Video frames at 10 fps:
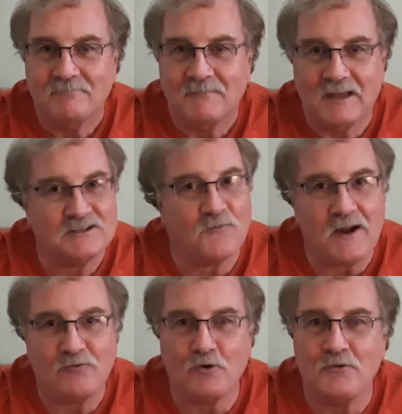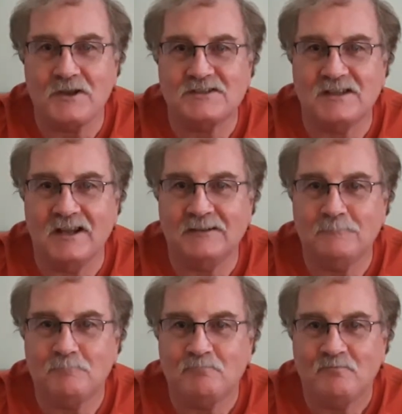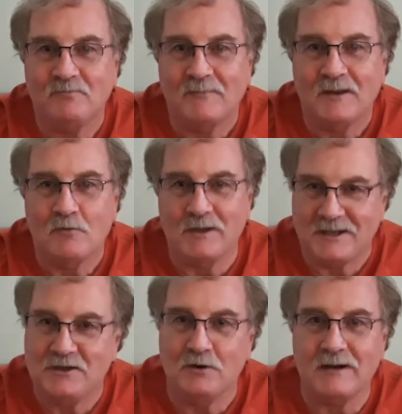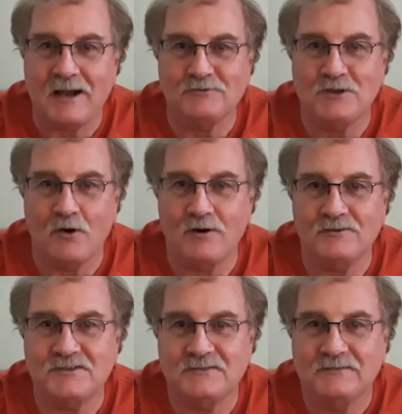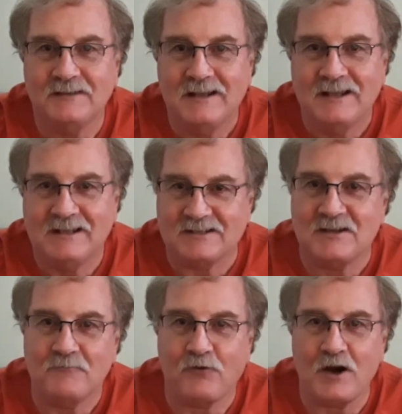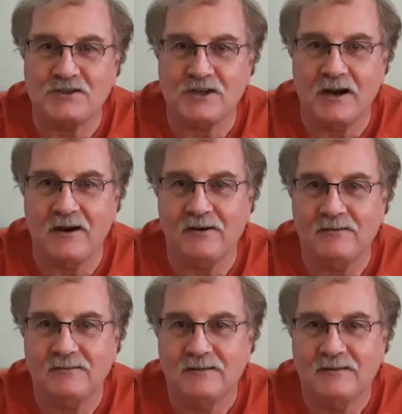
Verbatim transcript: let's fight through this thing. We can do it outdoors, get some fresh air,